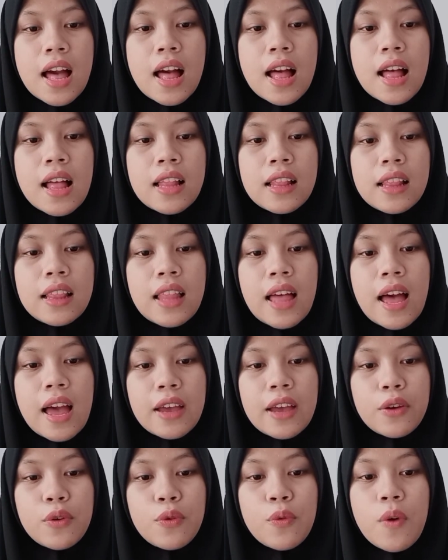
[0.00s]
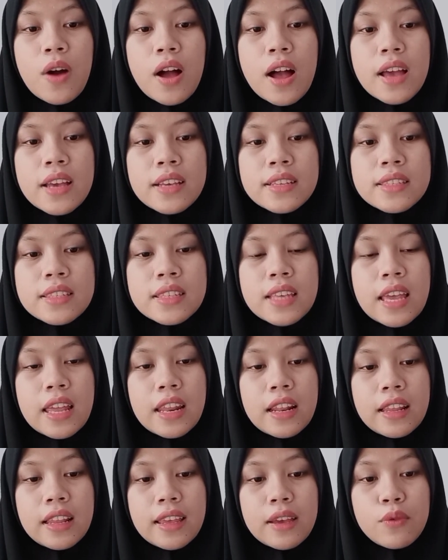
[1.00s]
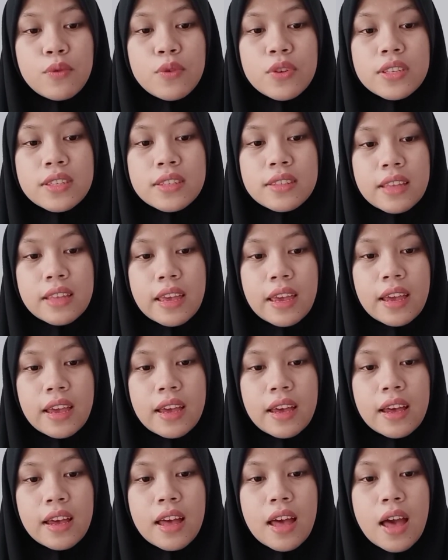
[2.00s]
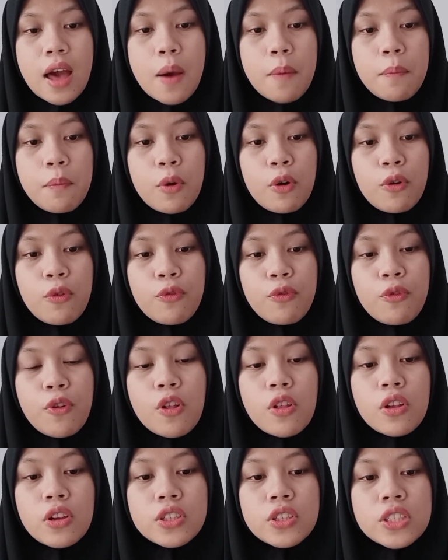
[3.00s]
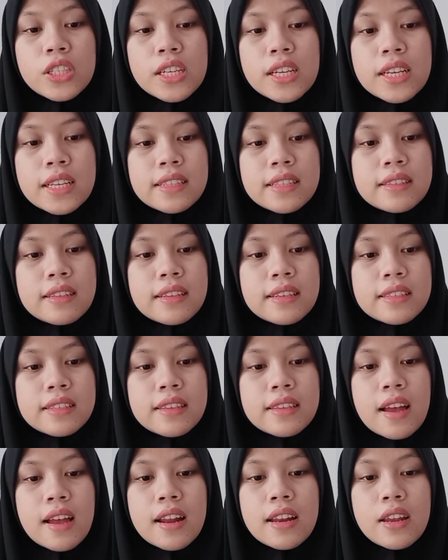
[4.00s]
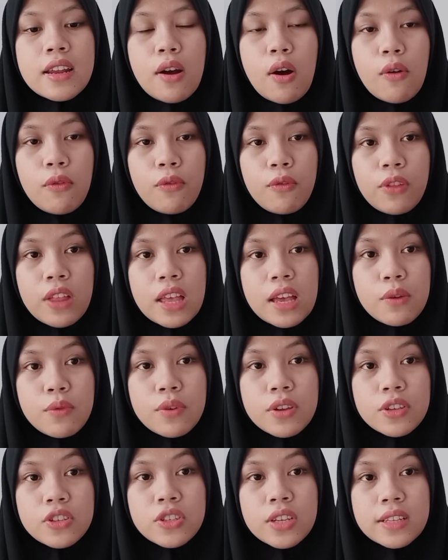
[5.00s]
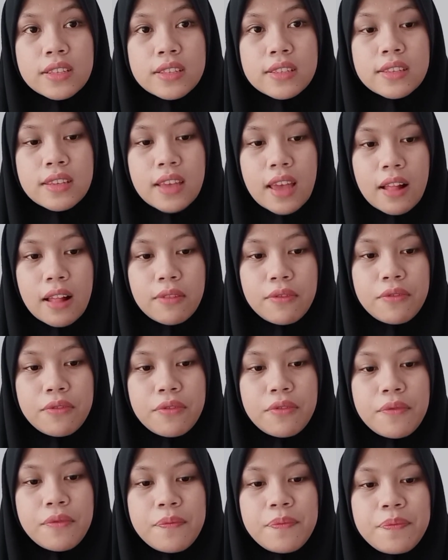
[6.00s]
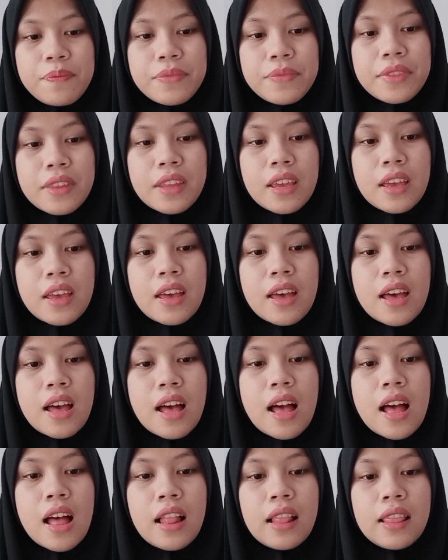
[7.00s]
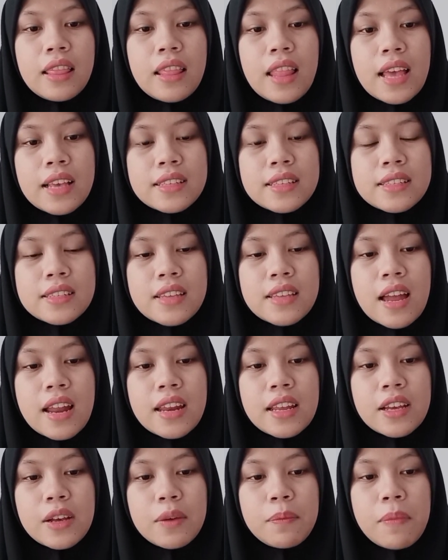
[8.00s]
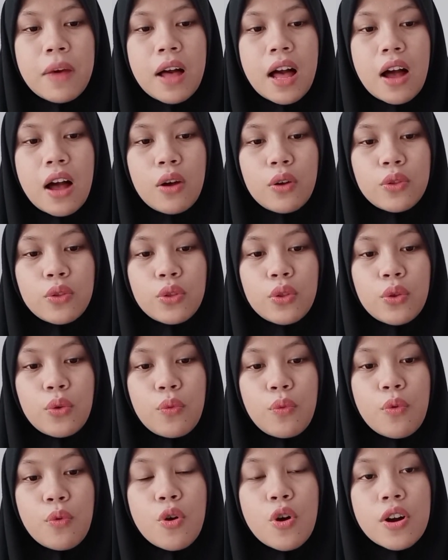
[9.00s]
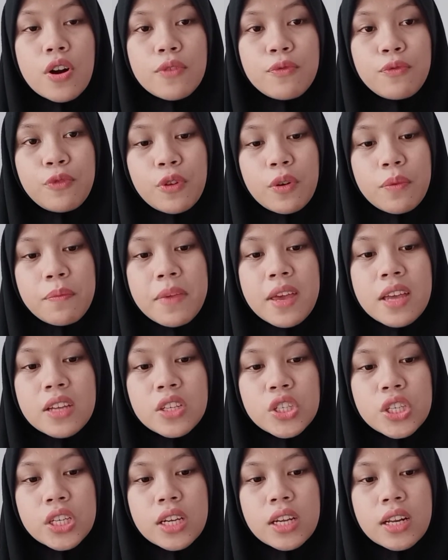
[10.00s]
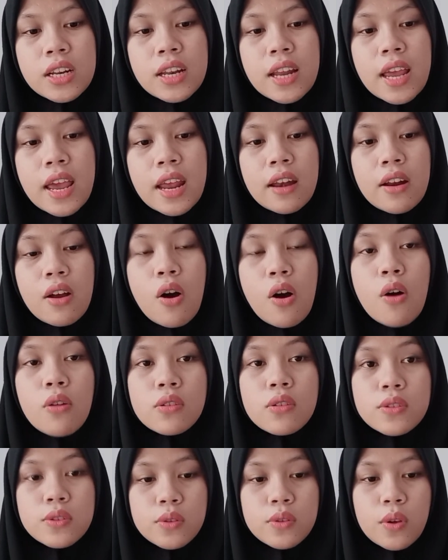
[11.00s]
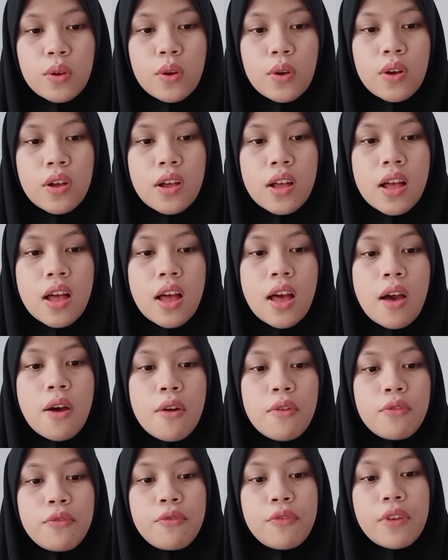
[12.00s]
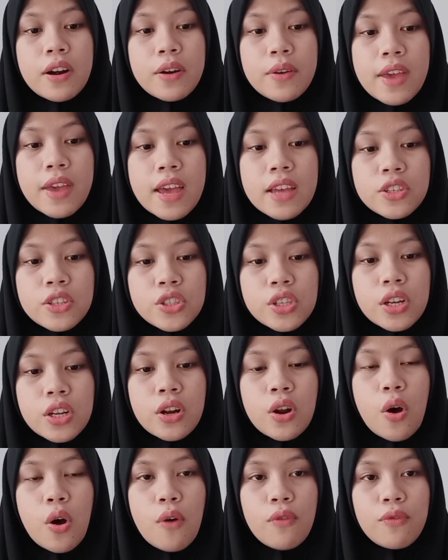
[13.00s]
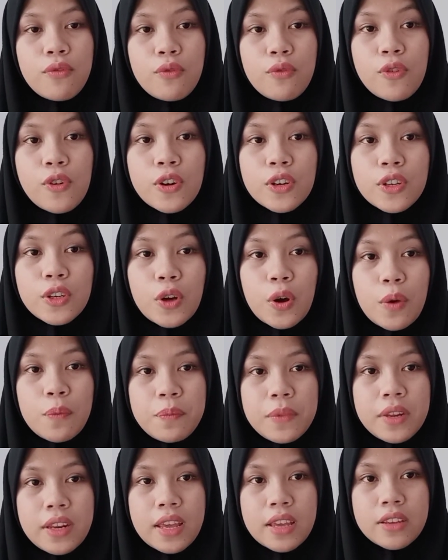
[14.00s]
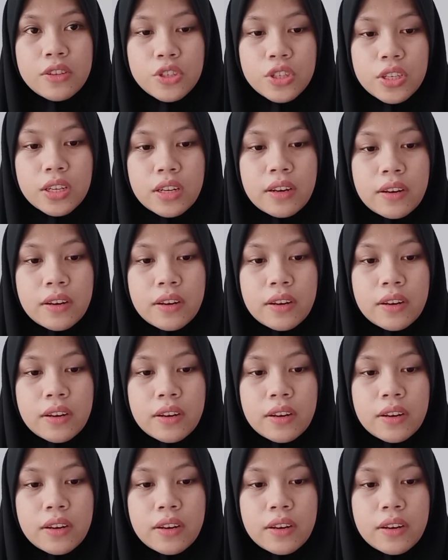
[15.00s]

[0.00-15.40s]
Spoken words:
Likewise, in linguistics, morphology is the study of language itself, like studying about word formation and also variation of word combination.